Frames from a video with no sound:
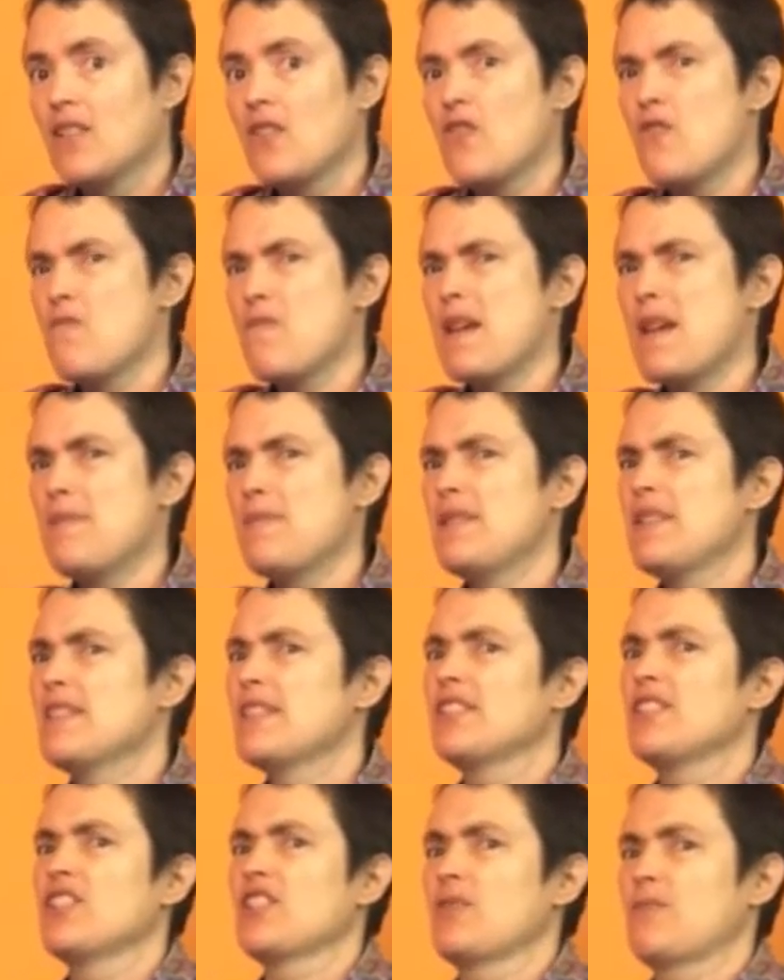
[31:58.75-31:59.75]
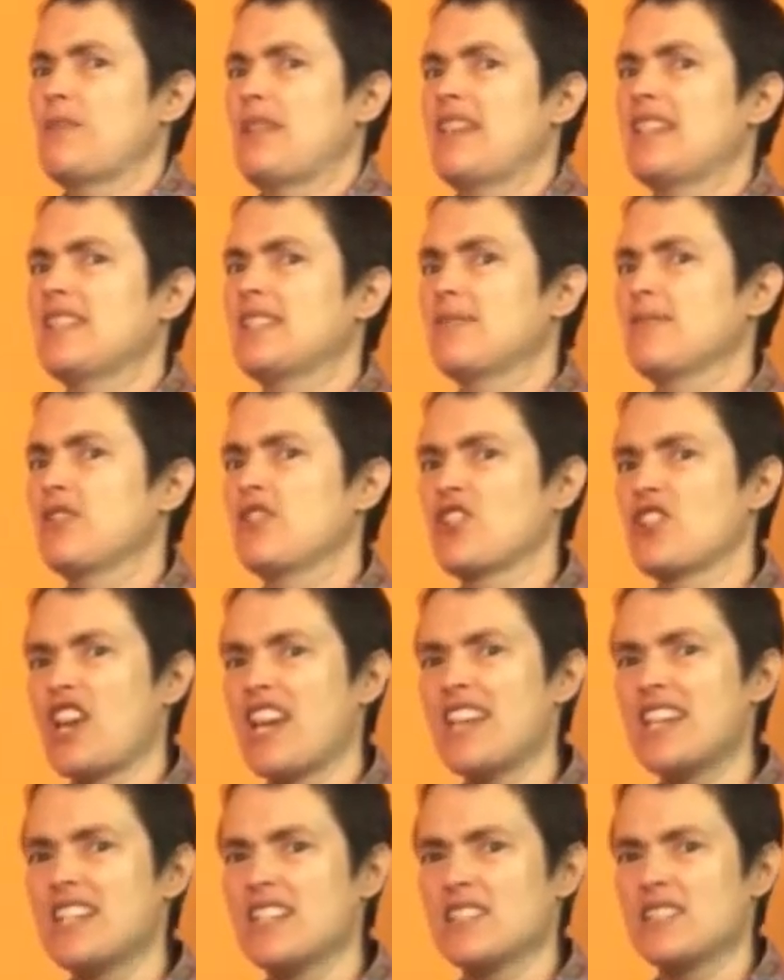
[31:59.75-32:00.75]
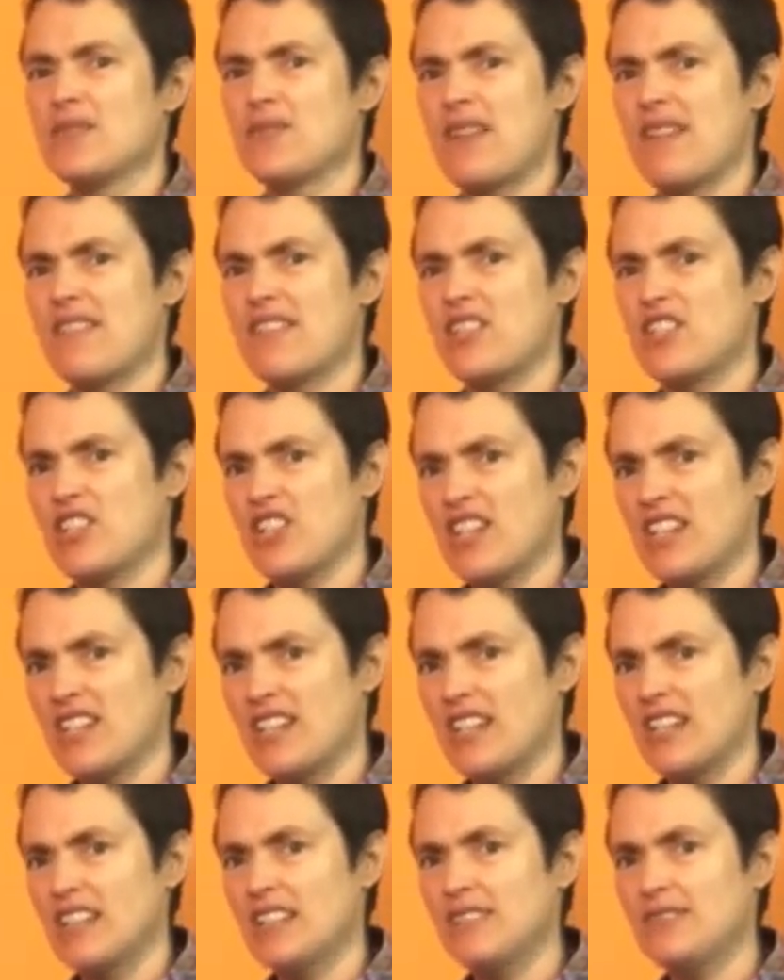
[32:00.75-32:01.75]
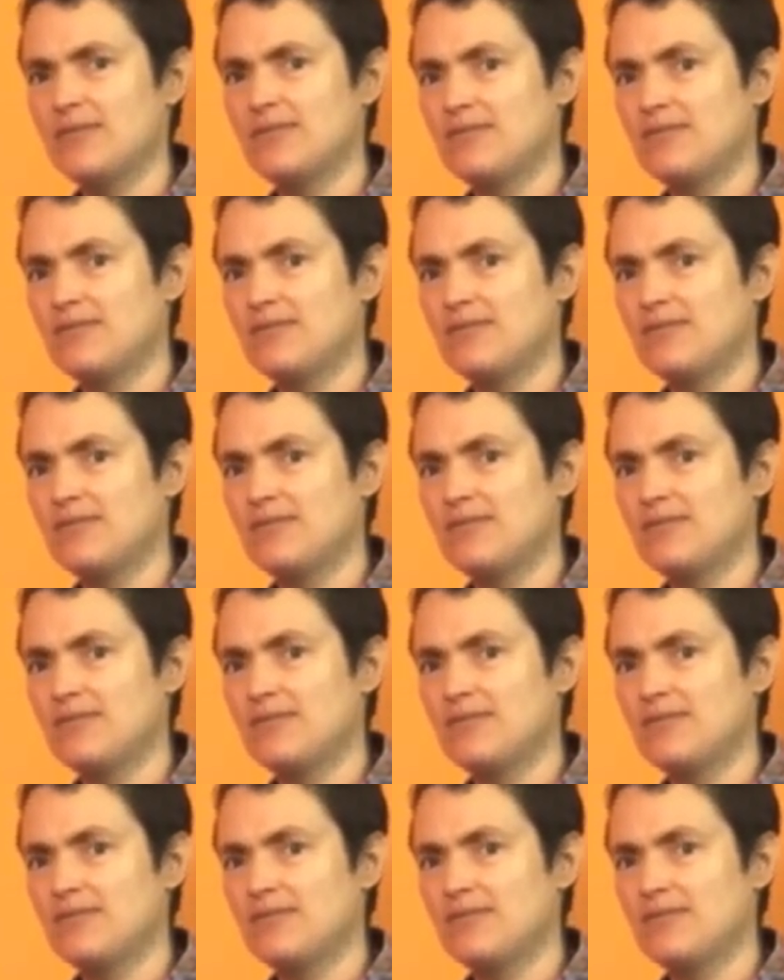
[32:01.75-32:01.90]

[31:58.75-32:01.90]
Or maybe you could just play some shakers very gently.